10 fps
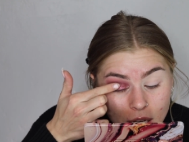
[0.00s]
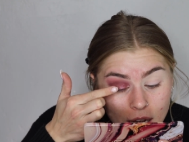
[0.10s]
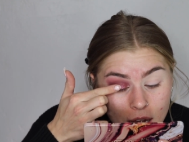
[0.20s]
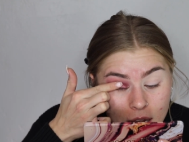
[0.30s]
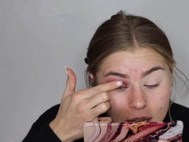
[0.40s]

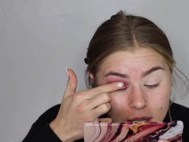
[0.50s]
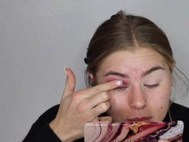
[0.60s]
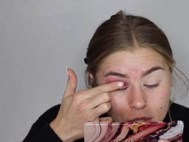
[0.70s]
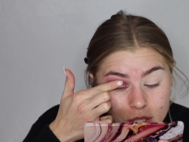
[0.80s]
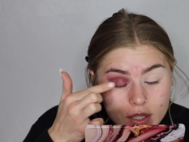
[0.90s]
I
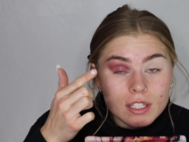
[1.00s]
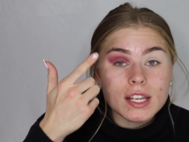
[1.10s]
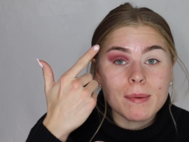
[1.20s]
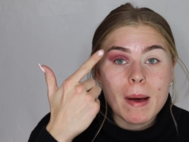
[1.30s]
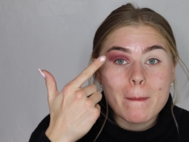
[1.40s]
am just gonna
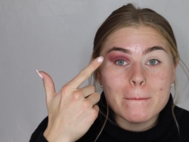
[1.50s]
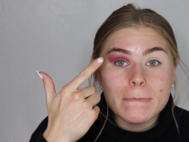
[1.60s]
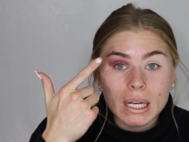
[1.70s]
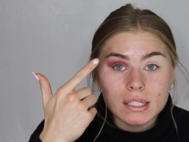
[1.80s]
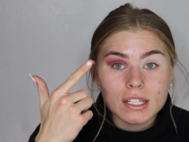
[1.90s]
take my
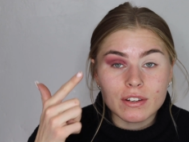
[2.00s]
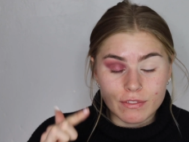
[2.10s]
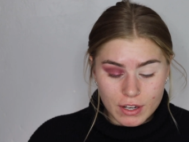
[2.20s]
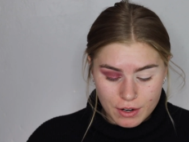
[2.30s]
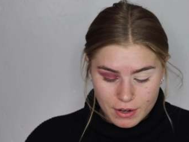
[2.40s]
busted
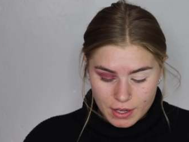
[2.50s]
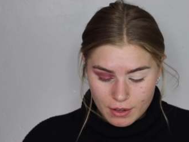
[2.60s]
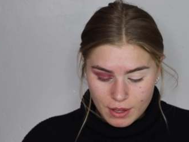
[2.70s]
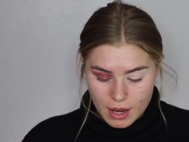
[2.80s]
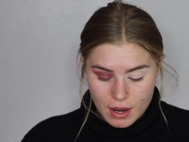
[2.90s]

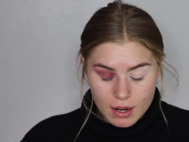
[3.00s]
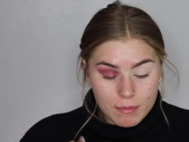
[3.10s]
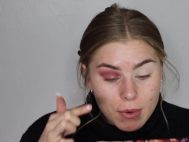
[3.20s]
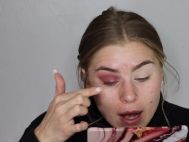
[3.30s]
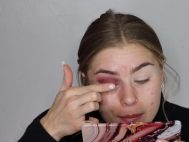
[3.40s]
fingernail
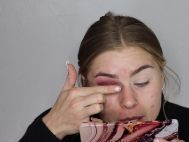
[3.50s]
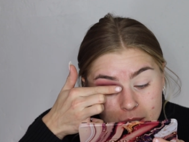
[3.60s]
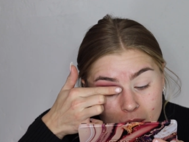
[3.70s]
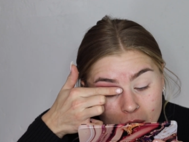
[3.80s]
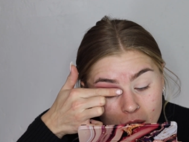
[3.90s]
and pop
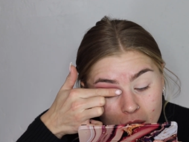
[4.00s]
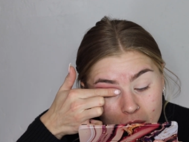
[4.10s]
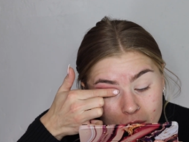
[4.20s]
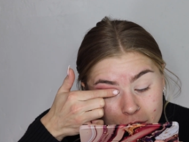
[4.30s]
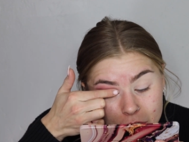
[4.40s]
this all
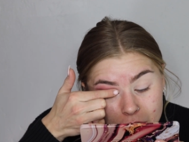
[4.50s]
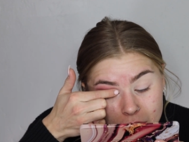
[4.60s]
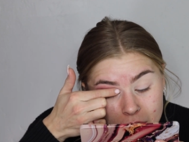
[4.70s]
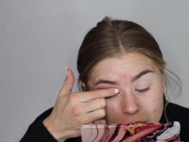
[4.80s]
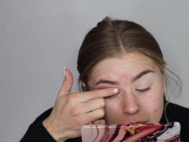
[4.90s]
over.